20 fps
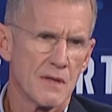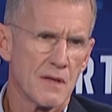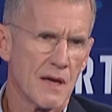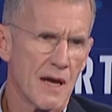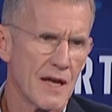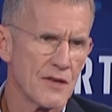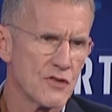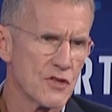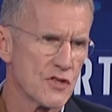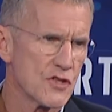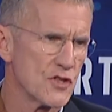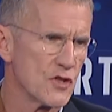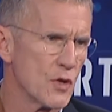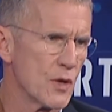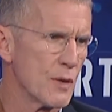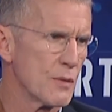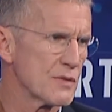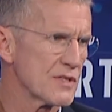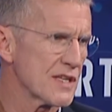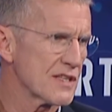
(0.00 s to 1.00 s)
I just knew
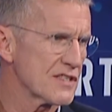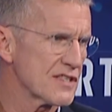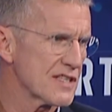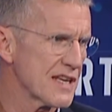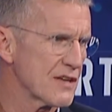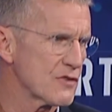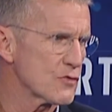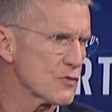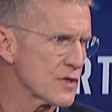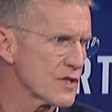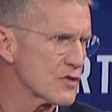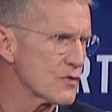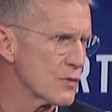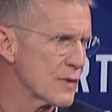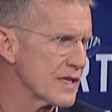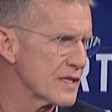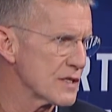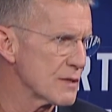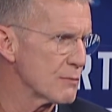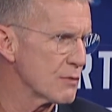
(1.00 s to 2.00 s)
he was a centrist,
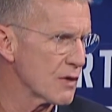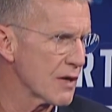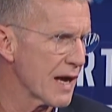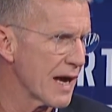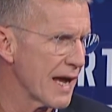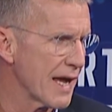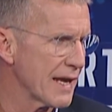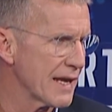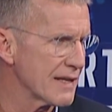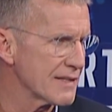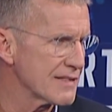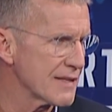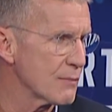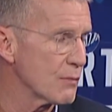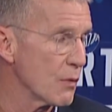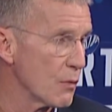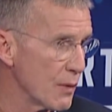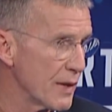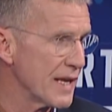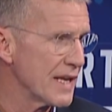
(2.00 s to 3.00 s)
reasonable guy, and I said,
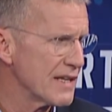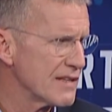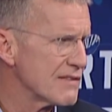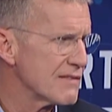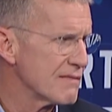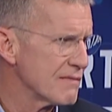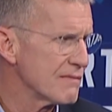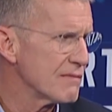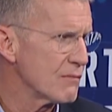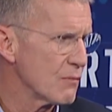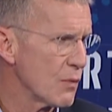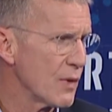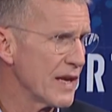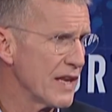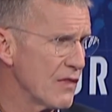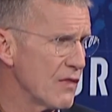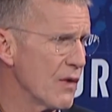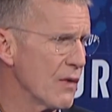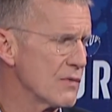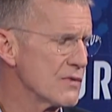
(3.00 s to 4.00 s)
well, we need, we
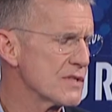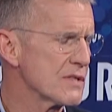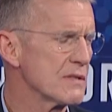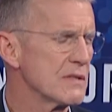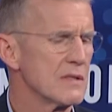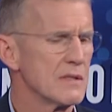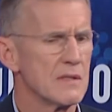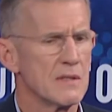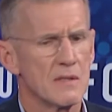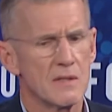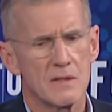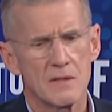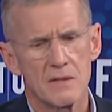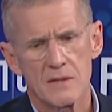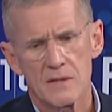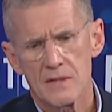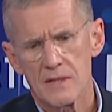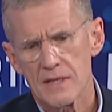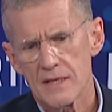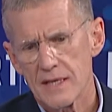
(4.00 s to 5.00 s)
need those. What party
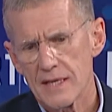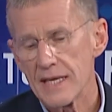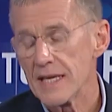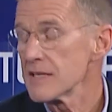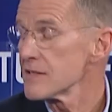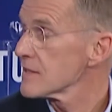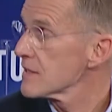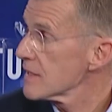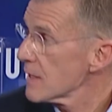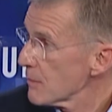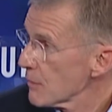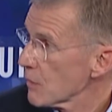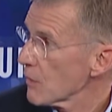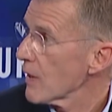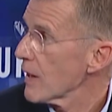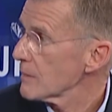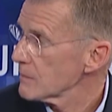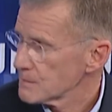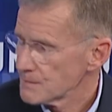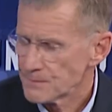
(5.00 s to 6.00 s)
is he? He is a
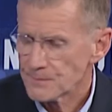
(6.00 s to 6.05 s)
Democrat.